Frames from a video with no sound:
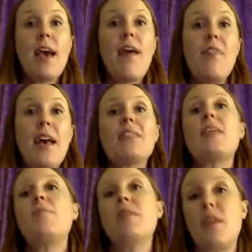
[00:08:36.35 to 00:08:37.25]
and that's
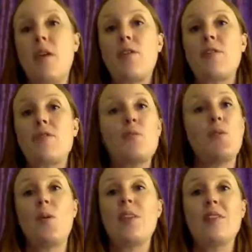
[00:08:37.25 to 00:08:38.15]
keeping the character from
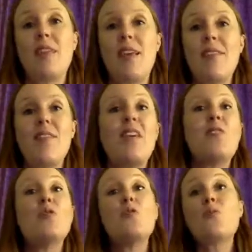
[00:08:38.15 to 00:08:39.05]
doing the thing that
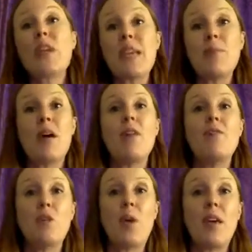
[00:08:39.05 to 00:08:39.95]
they dream of
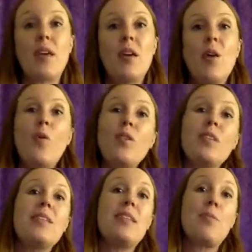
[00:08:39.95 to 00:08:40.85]
doing, or at
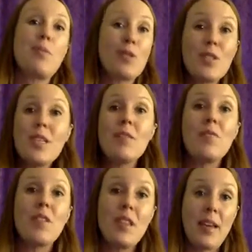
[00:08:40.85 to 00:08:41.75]
least they
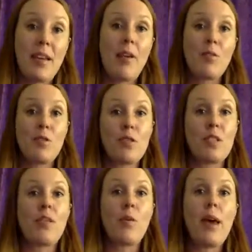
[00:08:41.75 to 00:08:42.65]
perceive that that character's
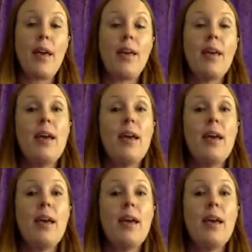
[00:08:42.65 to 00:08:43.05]
in their way.